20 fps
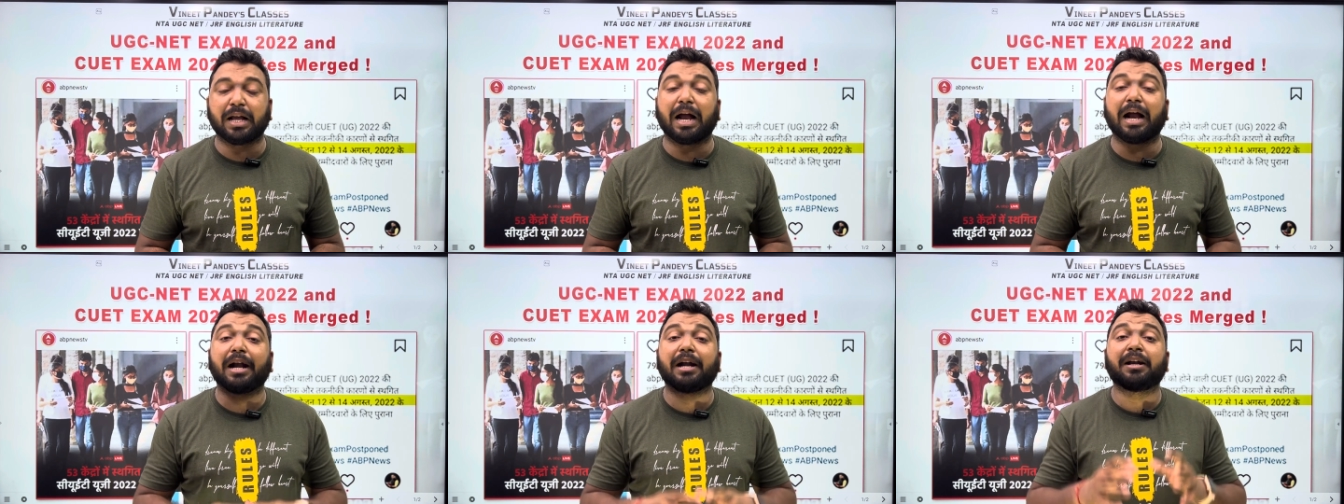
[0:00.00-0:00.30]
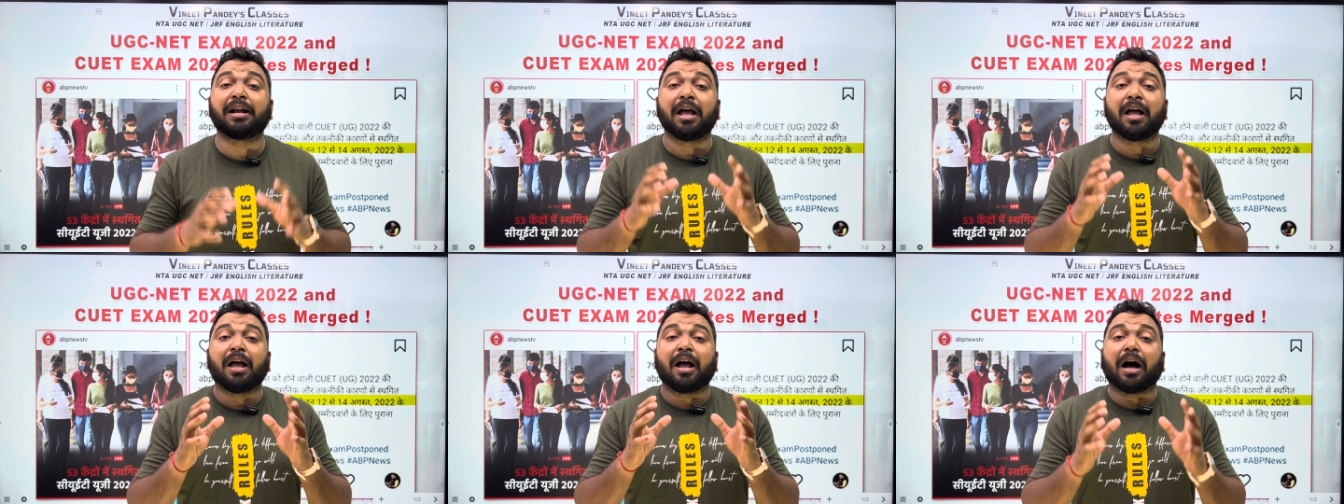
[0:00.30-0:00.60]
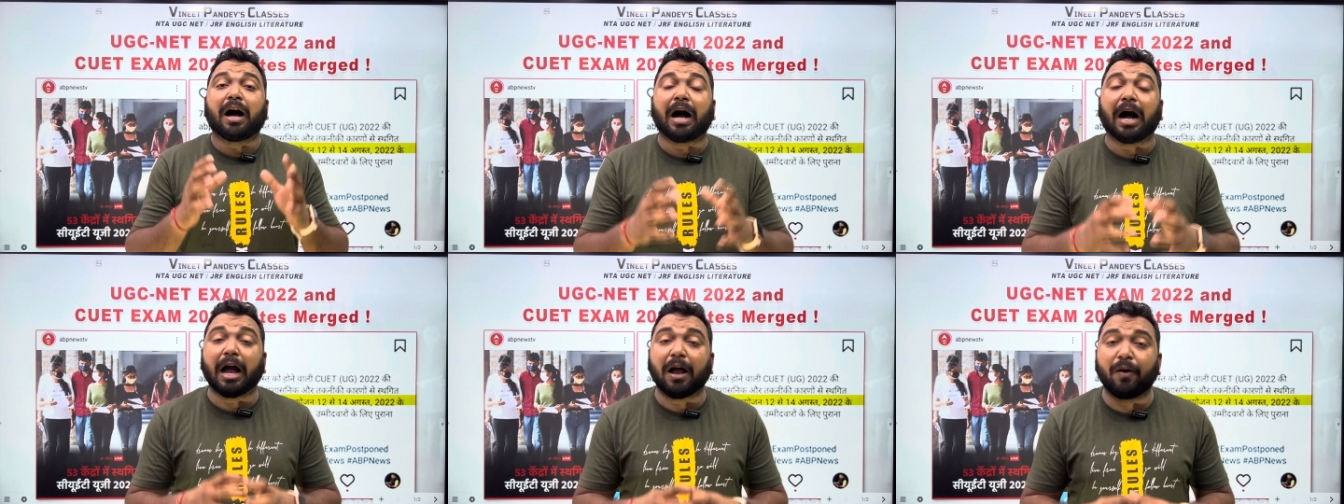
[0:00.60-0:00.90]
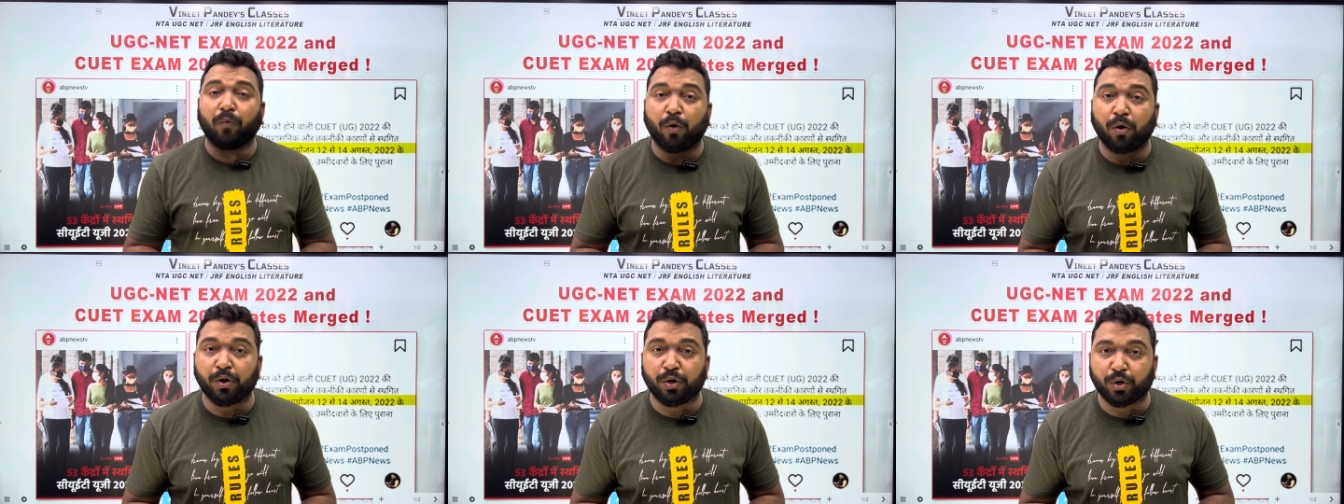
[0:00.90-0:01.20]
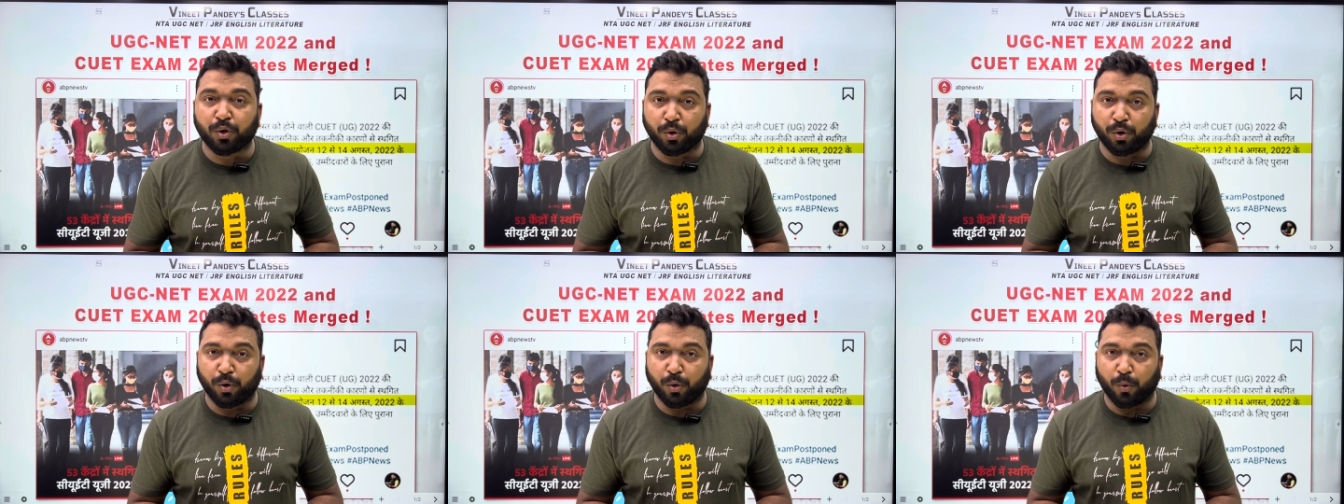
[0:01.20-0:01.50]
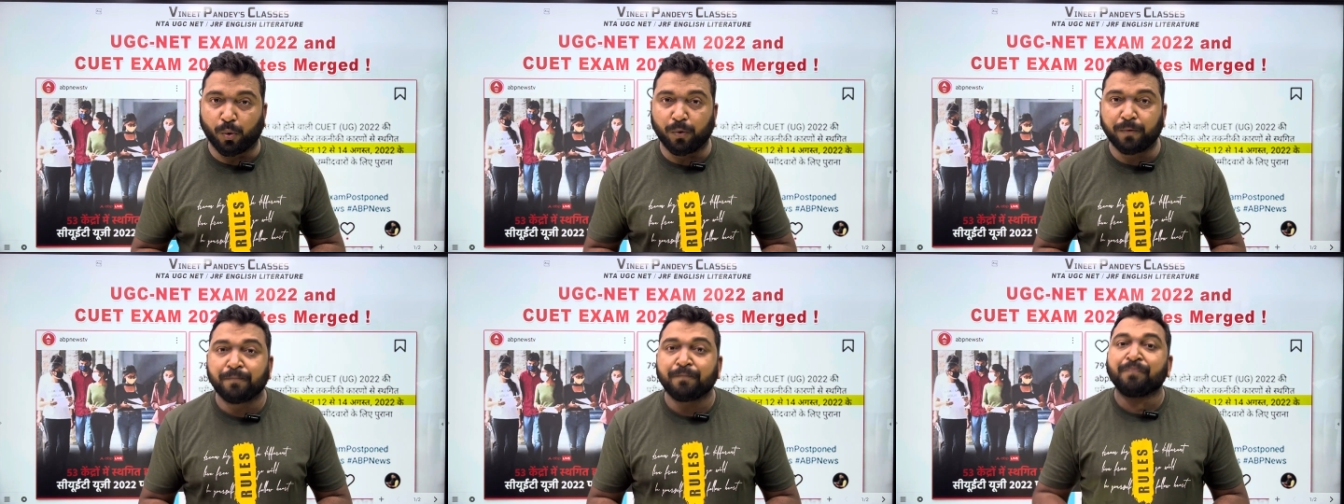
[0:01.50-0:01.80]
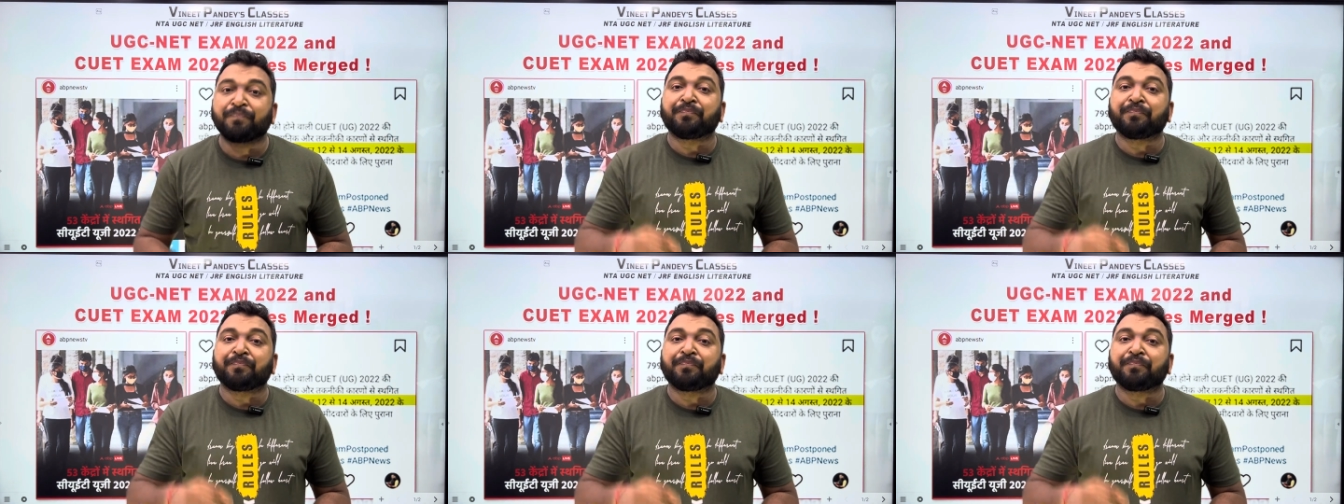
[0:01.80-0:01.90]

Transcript: And I want to know,